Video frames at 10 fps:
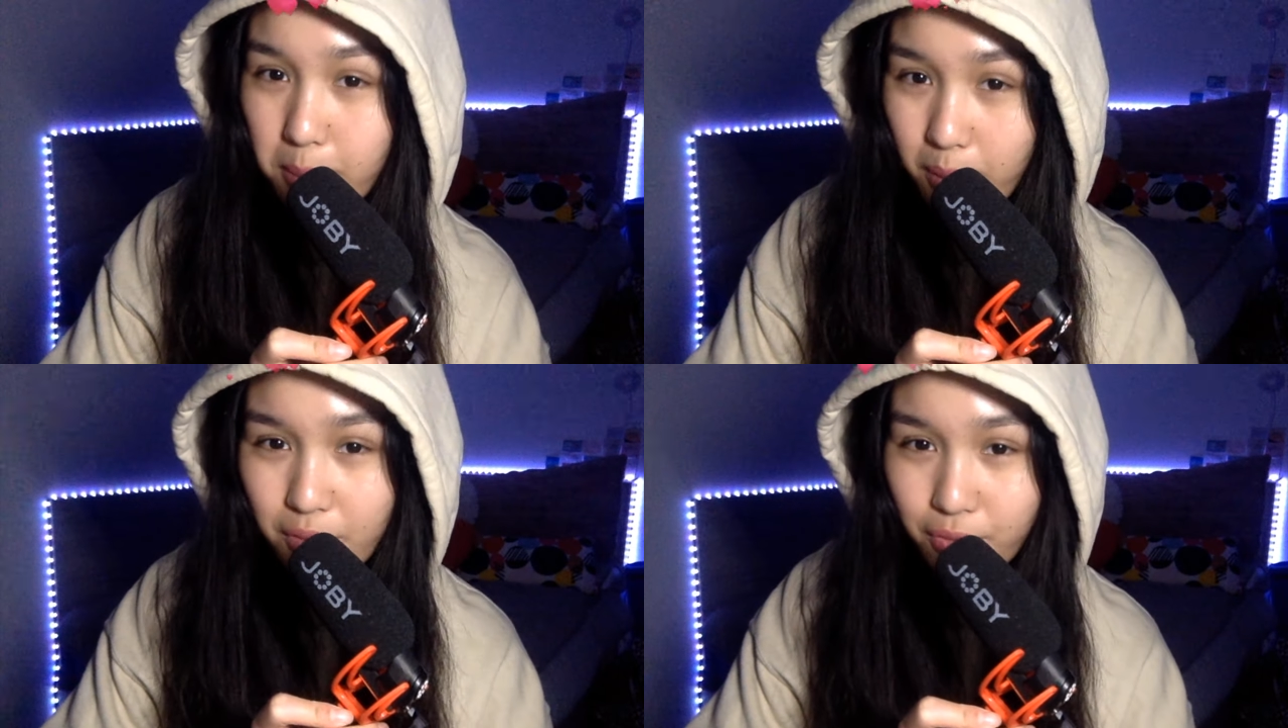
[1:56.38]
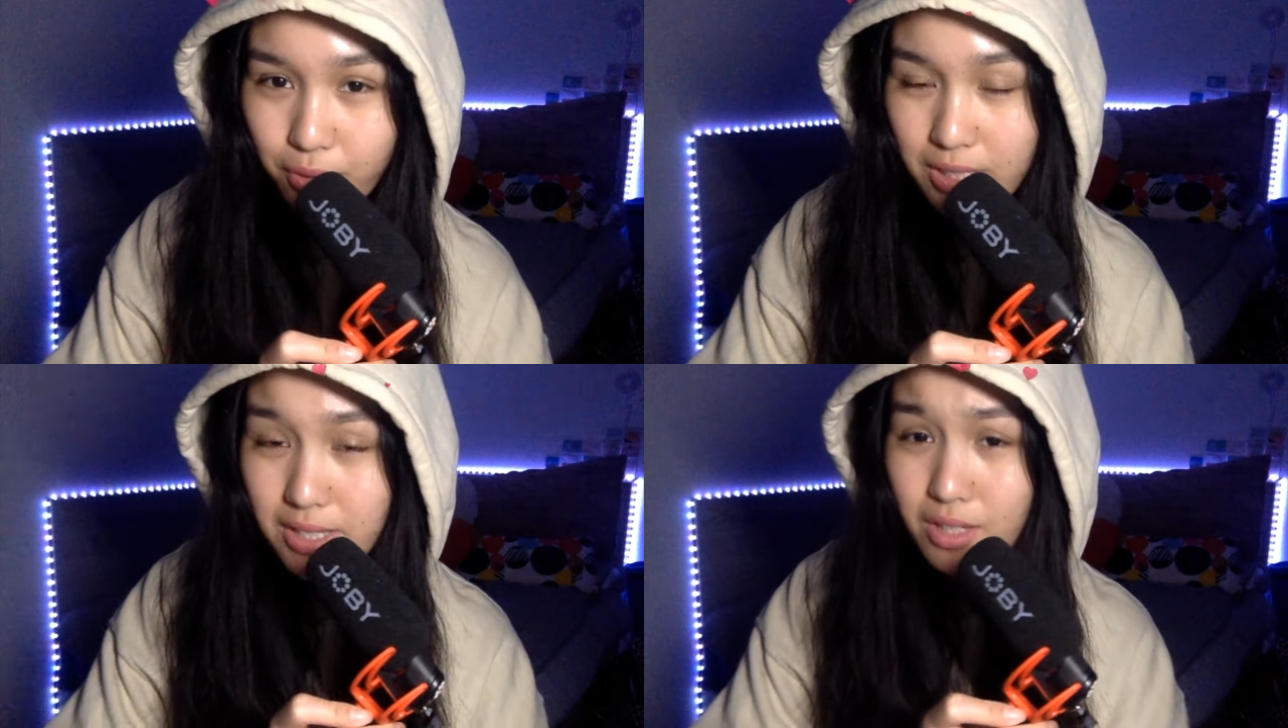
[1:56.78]
my
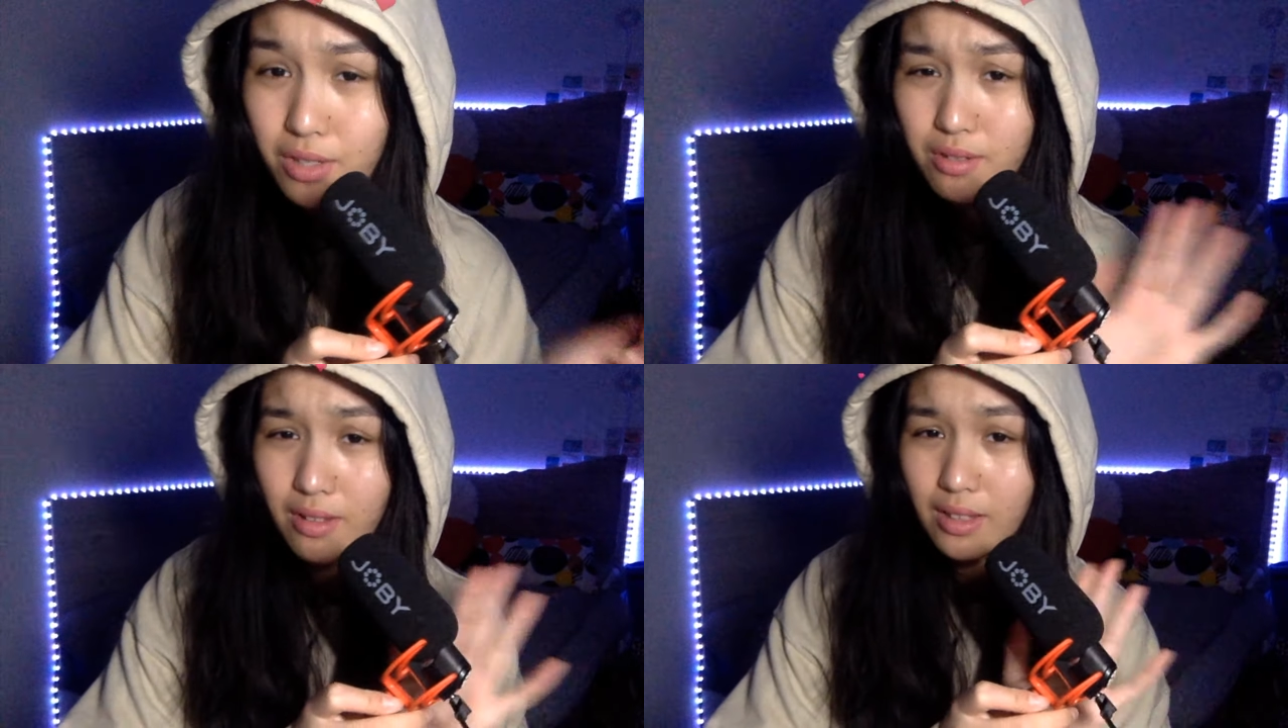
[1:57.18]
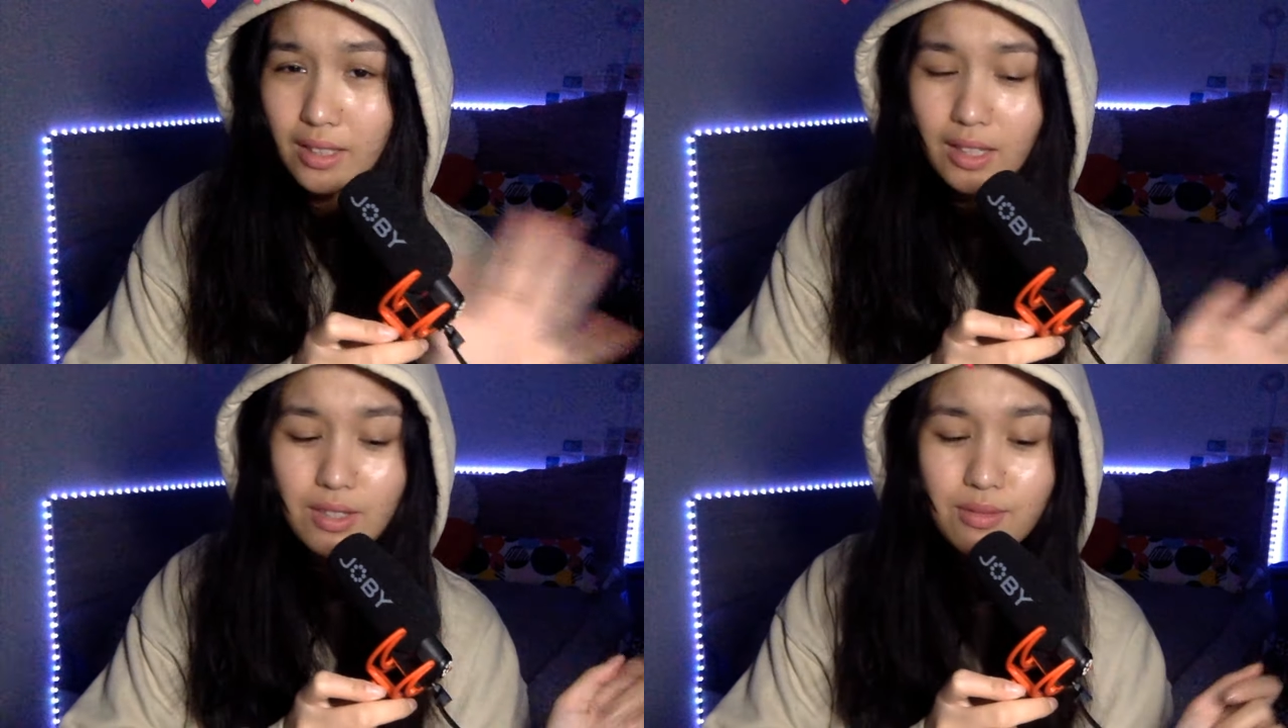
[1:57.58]
voice. So I
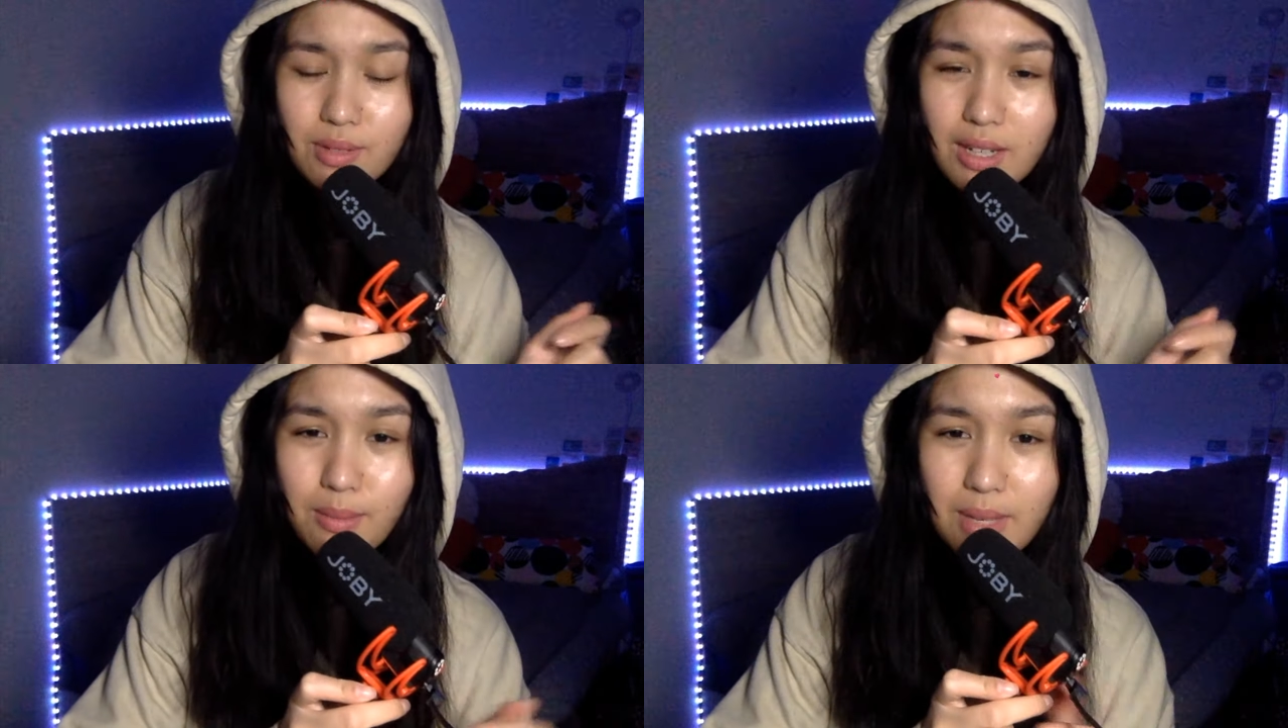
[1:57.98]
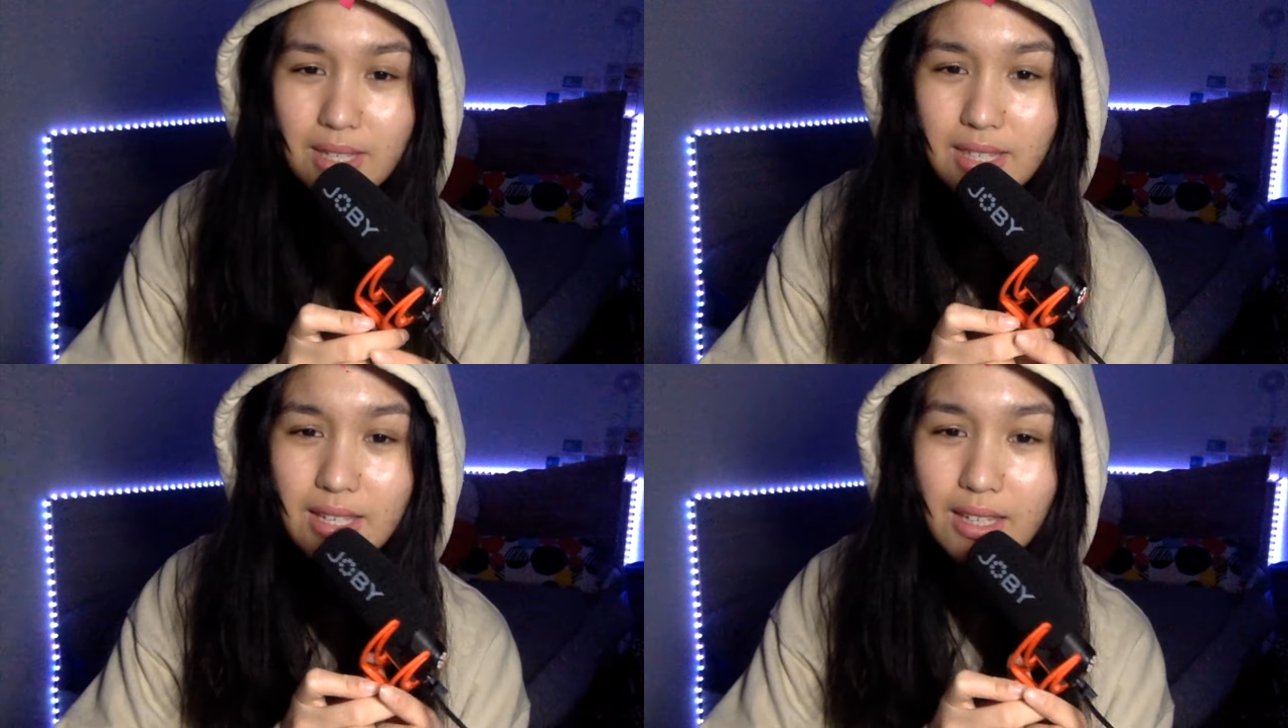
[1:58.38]
think that's really
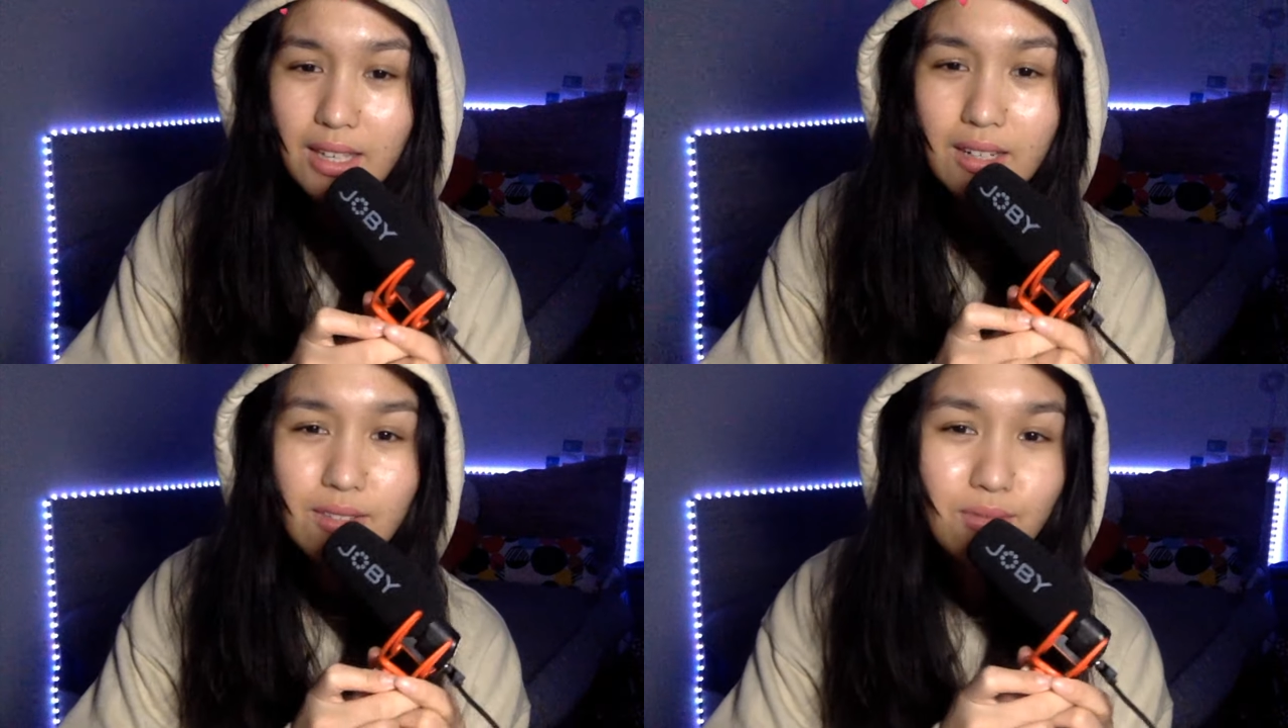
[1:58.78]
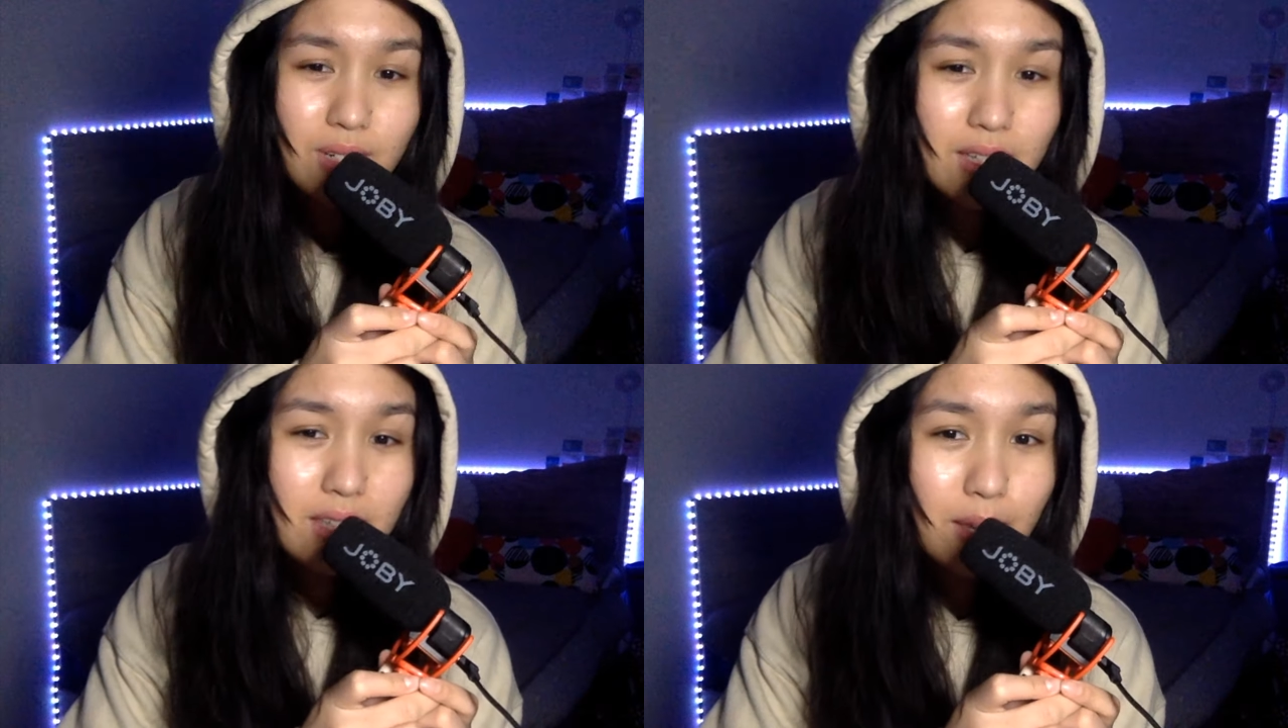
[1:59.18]
amazing, and it's
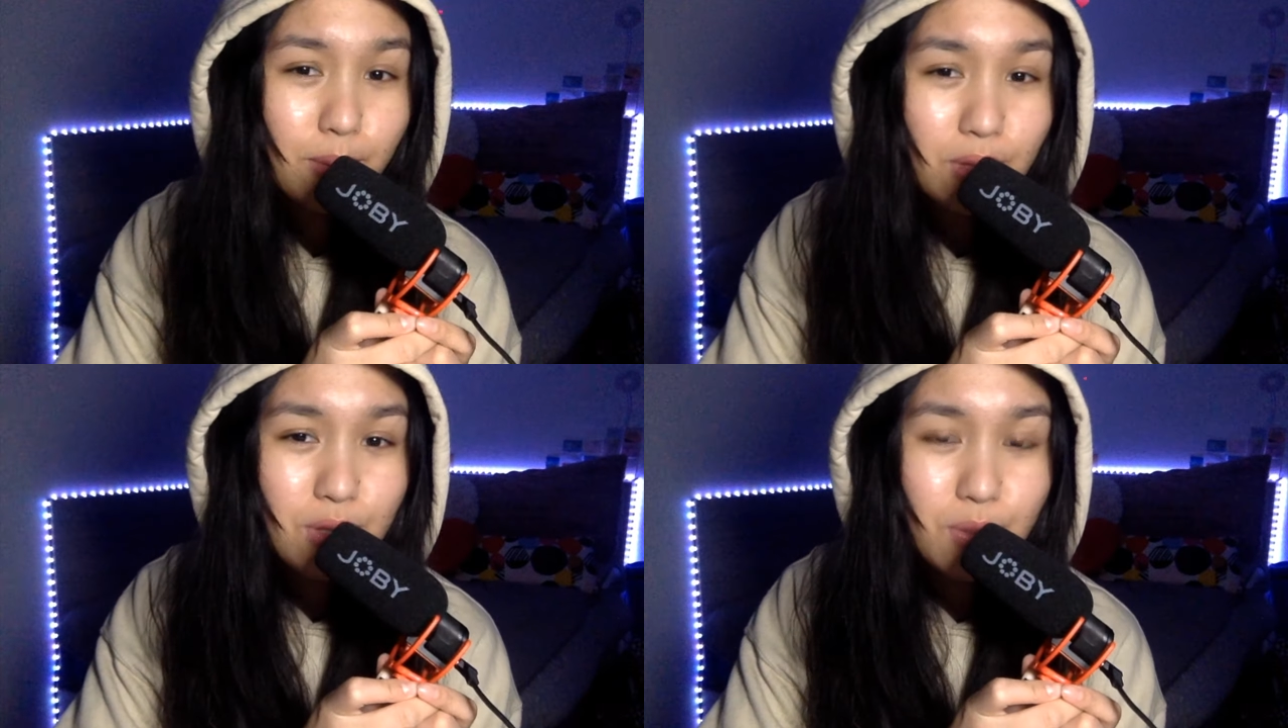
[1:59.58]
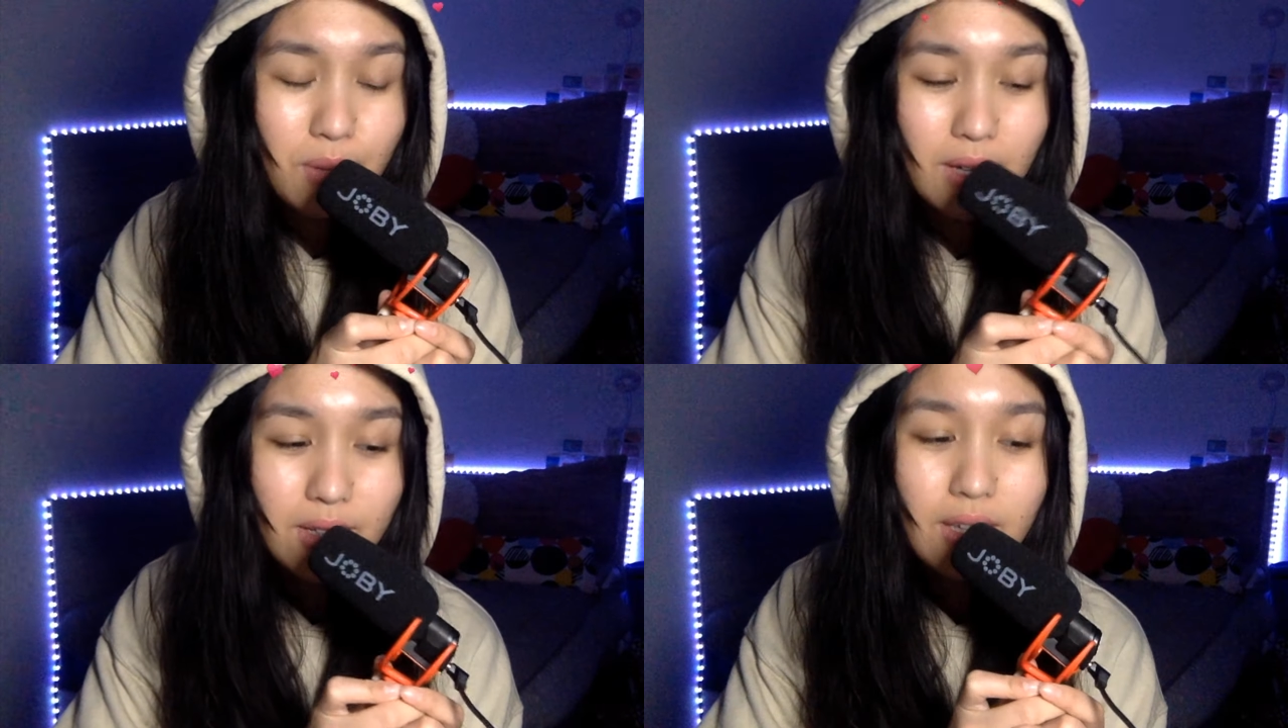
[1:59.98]
really stable as
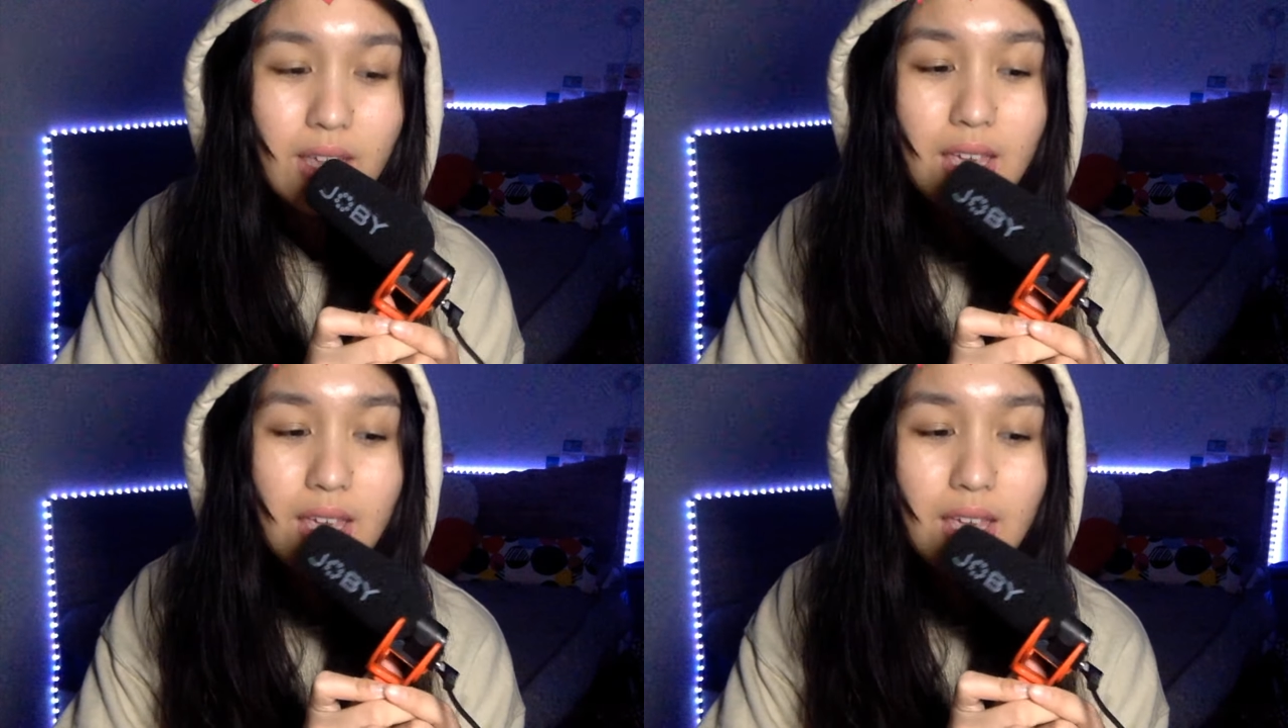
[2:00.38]
well.